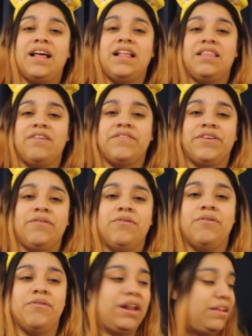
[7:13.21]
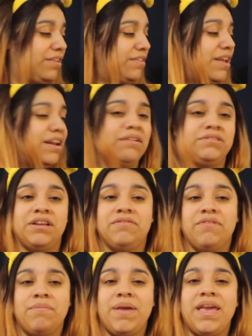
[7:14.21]
I love you all. That's a 10 out of 10
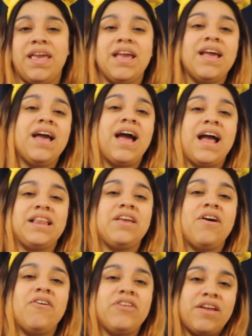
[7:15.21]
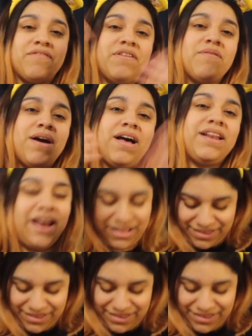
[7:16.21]
for me. Annyeong, everyone. And